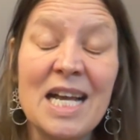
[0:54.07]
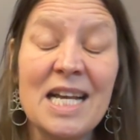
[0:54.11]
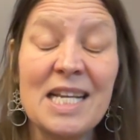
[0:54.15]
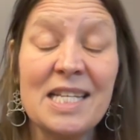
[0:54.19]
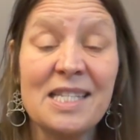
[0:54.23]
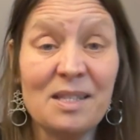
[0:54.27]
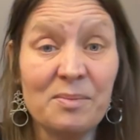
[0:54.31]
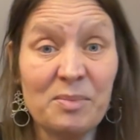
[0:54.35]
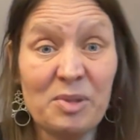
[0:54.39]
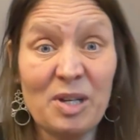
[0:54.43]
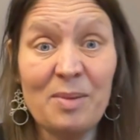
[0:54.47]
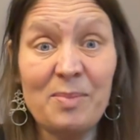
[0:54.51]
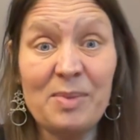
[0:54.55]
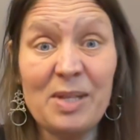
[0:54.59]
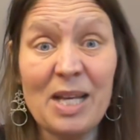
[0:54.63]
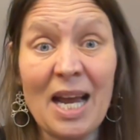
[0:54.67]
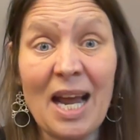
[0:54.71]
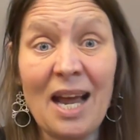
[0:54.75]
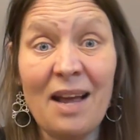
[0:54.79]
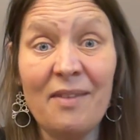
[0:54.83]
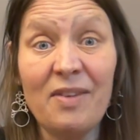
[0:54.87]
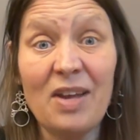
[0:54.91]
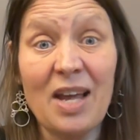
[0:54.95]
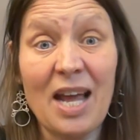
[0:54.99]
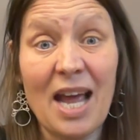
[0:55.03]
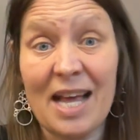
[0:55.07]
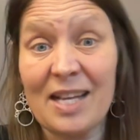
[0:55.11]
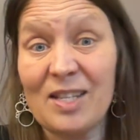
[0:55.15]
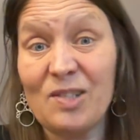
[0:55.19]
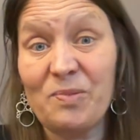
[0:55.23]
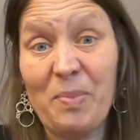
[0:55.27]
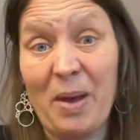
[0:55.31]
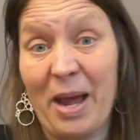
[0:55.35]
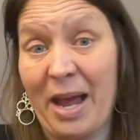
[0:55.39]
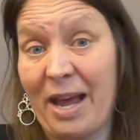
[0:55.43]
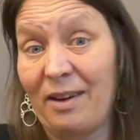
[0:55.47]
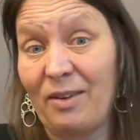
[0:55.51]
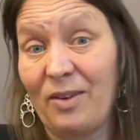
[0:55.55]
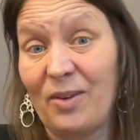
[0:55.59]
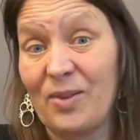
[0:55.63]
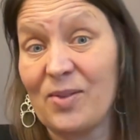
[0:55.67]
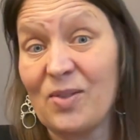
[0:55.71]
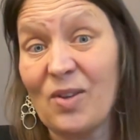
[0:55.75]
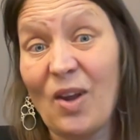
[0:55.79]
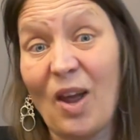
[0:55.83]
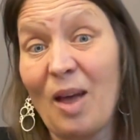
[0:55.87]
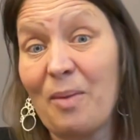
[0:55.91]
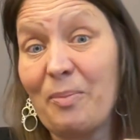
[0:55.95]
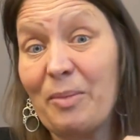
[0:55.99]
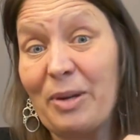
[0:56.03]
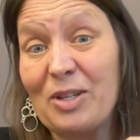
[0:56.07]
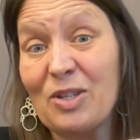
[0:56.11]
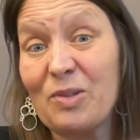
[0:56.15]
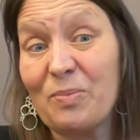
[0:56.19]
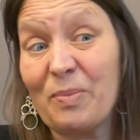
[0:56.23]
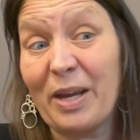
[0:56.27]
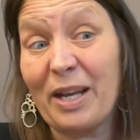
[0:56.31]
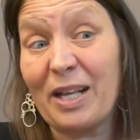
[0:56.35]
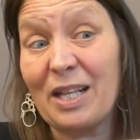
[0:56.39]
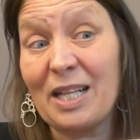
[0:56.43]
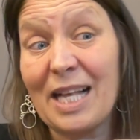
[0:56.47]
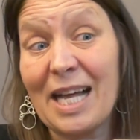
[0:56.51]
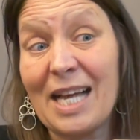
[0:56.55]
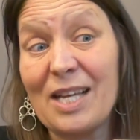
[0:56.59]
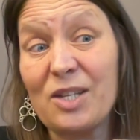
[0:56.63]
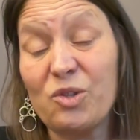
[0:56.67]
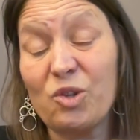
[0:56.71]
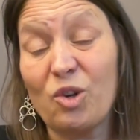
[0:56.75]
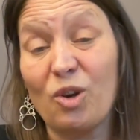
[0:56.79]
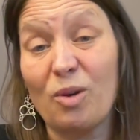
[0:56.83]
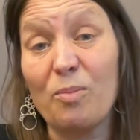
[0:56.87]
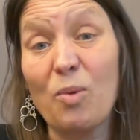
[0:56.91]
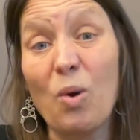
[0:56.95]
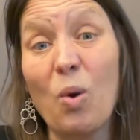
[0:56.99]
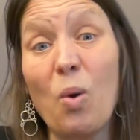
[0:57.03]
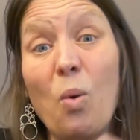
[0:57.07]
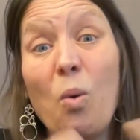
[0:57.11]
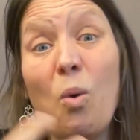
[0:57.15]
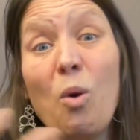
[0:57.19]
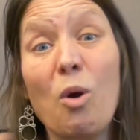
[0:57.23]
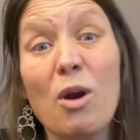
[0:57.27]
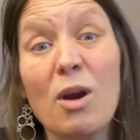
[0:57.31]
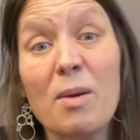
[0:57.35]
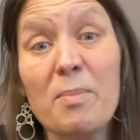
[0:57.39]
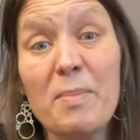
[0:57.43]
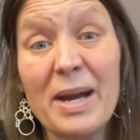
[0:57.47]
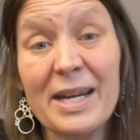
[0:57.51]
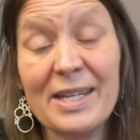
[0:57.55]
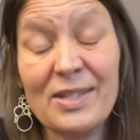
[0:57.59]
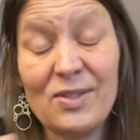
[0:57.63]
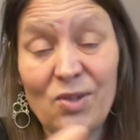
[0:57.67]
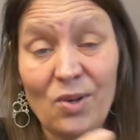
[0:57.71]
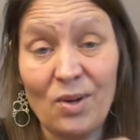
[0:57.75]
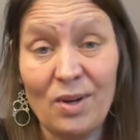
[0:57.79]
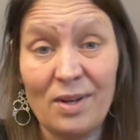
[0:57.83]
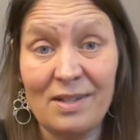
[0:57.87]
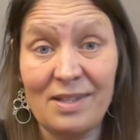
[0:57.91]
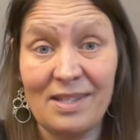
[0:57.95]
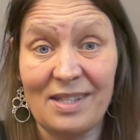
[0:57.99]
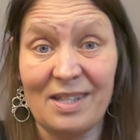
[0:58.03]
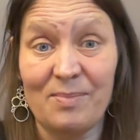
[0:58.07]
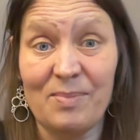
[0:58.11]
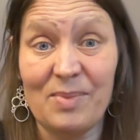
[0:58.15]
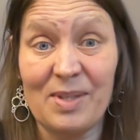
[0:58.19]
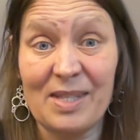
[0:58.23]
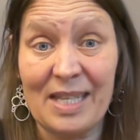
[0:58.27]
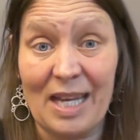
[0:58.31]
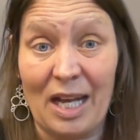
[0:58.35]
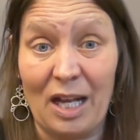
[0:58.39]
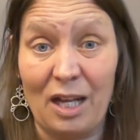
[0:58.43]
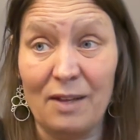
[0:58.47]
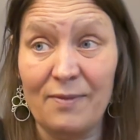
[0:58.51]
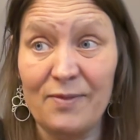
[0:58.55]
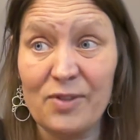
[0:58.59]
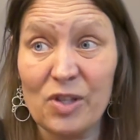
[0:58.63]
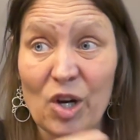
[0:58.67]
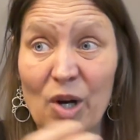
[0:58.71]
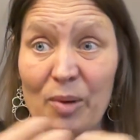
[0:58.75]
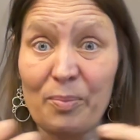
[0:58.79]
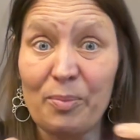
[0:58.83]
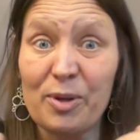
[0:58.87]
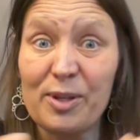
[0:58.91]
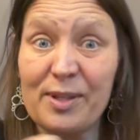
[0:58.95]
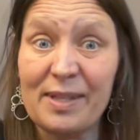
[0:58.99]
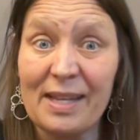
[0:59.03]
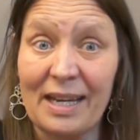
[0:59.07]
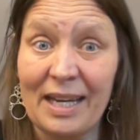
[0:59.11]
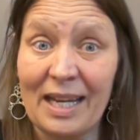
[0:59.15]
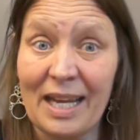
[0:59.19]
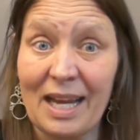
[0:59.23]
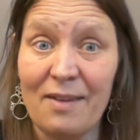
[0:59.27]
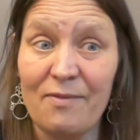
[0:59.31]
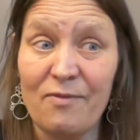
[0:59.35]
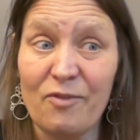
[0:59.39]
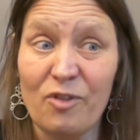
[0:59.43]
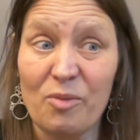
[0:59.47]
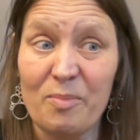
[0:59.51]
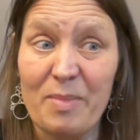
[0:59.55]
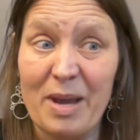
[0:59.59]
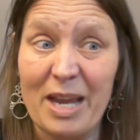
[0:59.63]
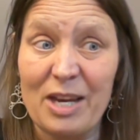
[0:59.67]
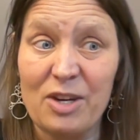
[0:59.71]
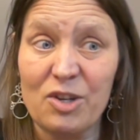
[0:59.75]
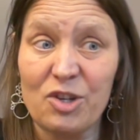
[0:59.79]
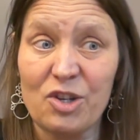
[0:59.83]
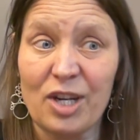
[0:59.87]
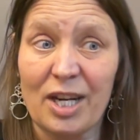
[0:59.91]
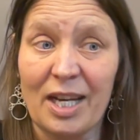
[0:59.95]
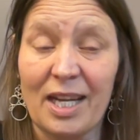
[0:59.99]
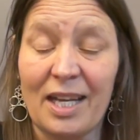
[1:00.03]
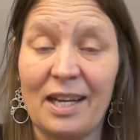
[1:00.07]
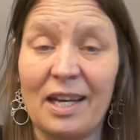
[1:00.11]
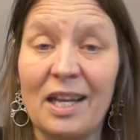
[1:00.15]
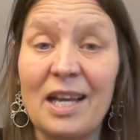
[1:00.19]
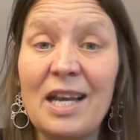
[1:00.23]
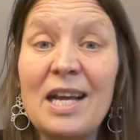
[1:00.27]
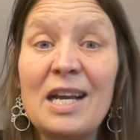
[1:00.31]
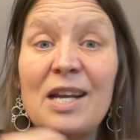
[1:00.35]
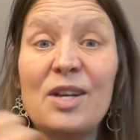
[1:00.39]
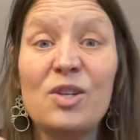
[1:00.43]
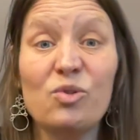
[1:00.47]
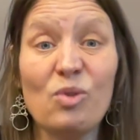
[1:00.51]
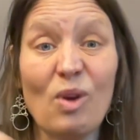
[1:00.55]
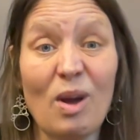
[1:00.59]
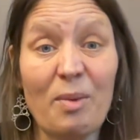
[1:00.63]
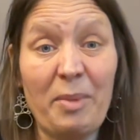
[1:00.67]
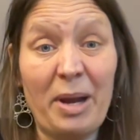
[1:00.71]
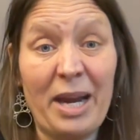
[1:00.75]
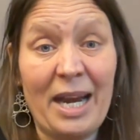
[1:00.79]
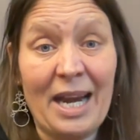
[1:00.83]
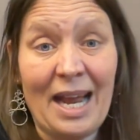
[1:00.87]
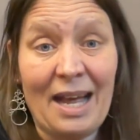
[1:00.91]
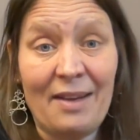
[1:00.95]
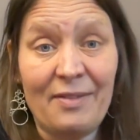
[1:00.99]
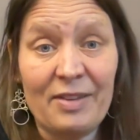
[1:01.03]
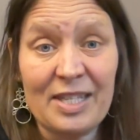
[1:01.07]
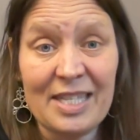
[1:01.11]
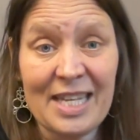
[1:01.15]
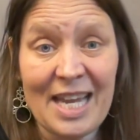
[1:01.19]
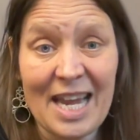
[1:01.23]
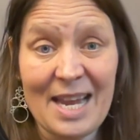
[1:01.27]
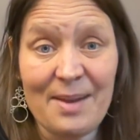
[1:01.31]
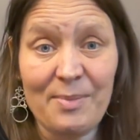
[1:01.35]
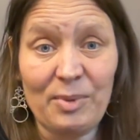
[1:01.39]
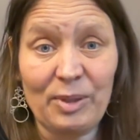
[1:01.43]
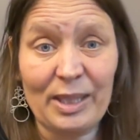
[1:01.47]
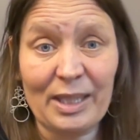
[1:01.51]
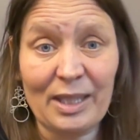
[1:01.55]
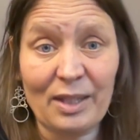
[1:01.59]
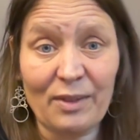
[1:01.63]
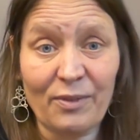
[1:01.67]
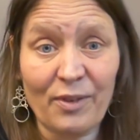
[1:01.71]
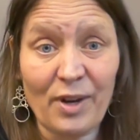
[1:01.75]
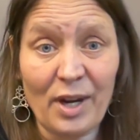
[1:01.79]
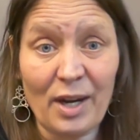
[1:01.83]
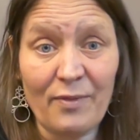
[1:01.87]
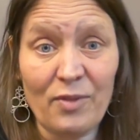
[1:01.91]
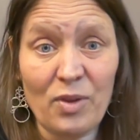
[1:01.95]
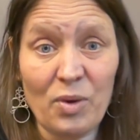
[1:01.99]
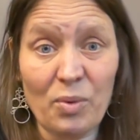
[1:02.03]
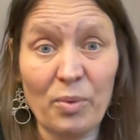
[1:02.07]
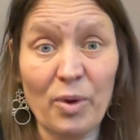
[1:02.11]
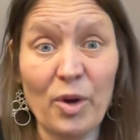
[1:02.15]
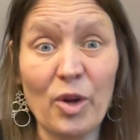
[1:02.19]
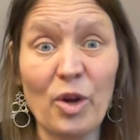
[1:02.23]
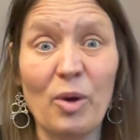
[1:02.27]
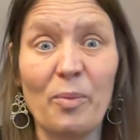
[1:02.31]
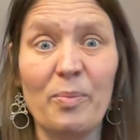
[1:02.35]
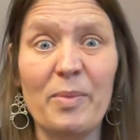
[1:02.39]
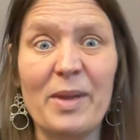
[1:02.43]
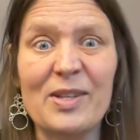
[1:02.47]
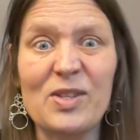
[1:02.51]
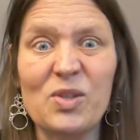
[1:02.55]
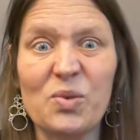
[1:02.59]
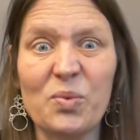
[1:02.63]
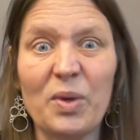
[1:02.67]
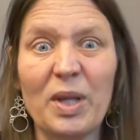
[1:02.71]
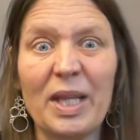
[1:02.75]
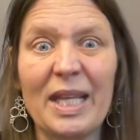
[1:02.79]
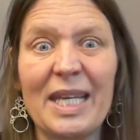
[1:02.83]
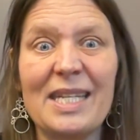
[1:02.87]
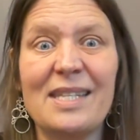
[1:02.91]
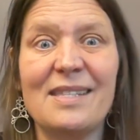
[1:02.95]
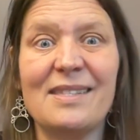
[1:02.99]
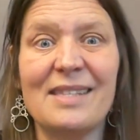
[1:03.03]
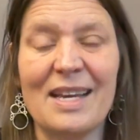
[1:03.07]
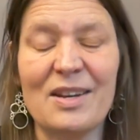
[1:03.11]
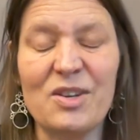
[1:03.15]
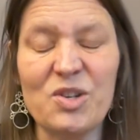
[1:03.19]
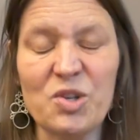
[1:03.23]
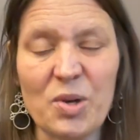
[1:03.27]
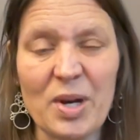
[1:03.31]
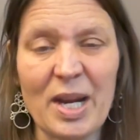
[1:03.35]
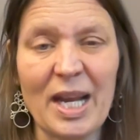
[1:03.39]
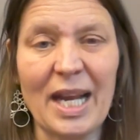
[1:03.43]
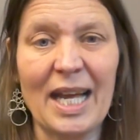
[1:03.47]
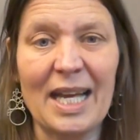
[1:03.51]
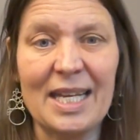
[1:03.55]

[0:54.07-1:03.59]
Sometimes I have guest panels come into my classroom, or my students themselves are presenting information. So I might have a table at the front of the room that's really centering